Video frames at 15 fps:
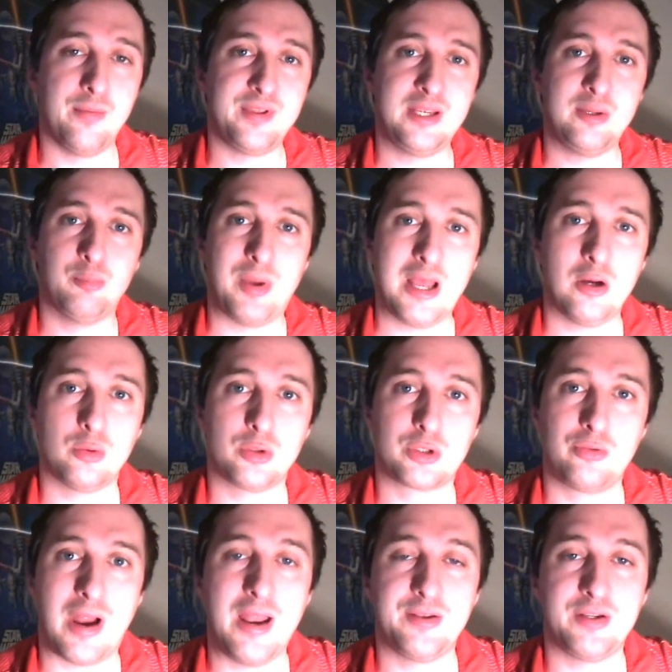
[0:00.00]
The bail was
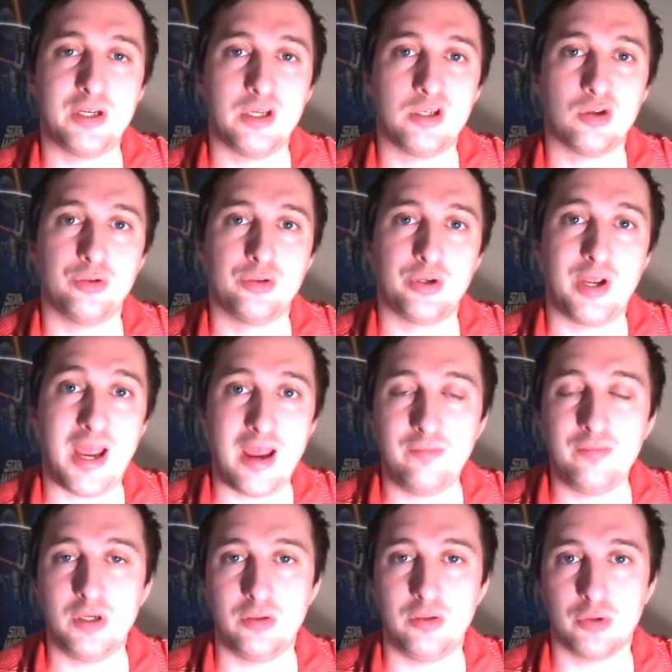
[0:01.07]
granted under
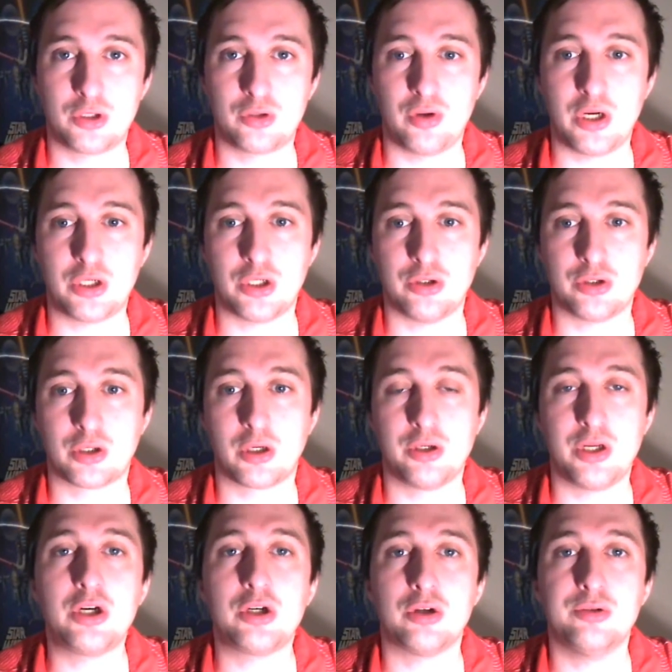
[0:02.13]
heavy restrictions
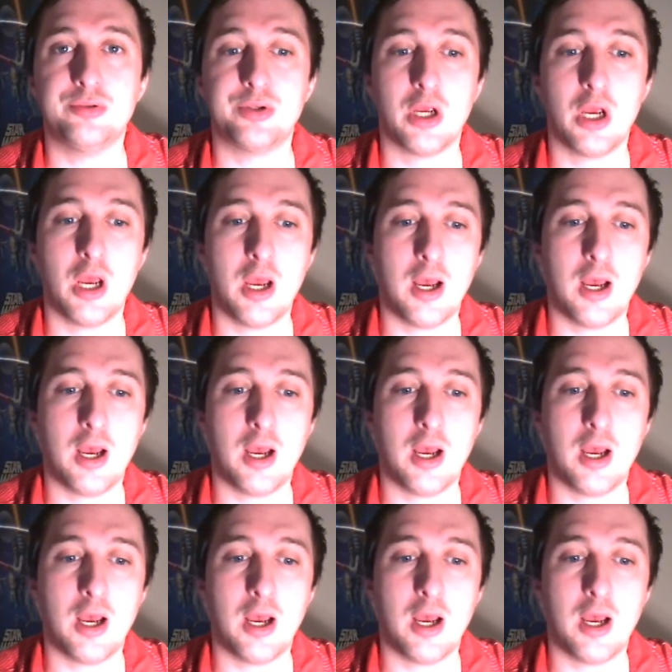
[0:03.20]
conditions.